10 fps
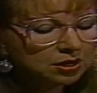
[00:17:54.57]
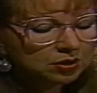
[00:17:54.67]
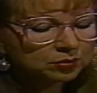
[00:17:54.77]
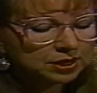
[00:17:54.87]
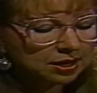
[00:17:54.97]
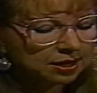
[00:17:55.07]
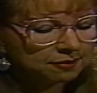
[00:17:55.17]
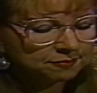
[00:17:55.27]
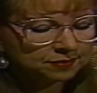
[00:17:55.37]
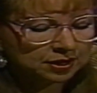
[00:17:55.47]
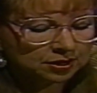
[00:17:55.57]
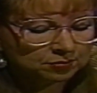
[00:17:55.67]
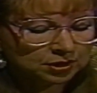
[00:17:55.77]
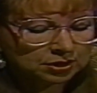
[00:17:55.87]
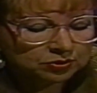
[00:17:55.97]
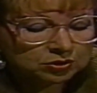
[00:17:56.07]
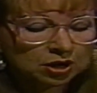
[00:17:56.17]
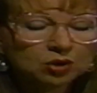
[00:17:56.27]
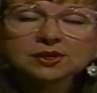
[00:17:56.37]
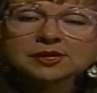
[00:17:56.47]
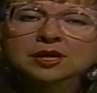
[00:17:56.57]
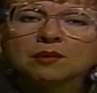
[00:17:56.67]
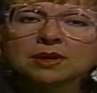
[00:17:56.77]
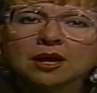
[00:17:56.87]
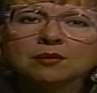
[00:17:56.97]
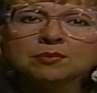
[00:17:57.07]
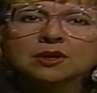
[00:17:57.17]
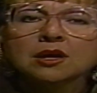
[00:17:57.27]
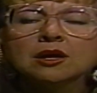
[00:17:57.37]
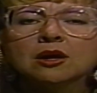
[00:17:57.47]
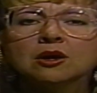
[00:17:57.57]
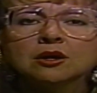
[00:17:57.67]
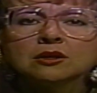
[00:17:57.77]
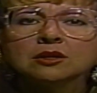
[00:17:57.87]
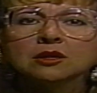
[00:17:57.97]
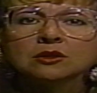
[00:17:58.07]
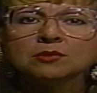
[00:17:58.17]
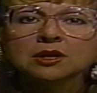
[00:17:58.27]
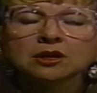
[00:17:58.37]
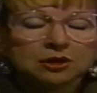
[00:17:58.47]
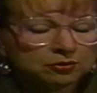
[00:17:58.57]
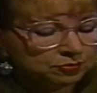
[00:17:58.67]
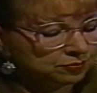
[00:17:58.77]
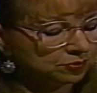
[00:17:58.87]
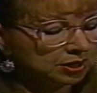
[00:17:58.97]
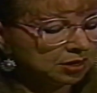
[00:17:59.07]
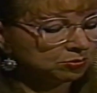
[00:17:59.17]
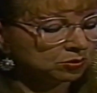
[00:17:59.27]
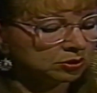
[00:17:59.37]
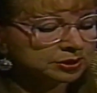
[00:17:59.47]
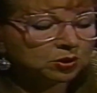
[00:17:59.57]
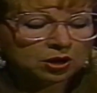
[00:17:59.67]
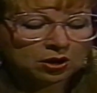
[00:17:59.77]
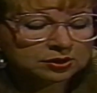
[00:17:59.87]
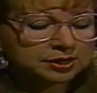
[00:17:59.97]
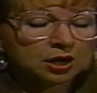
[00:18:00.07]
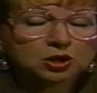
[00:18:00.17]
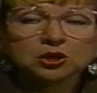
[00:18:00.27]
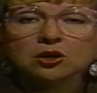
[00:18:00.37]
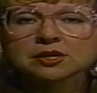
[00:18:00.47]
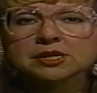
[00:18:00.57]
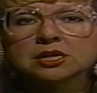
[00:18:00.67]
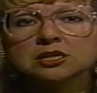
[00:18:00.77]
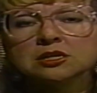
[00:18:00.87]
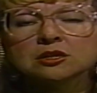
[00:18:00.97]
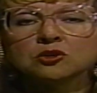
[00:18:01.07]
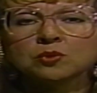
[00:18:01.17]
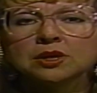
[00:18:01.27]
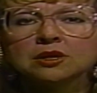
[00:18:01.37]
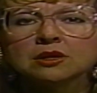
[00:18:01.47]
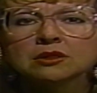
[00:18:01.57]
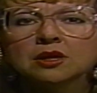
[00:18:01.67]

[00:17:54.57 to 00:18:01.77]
We have another car race coming up on the middle of August, actually, August 19th and 20th.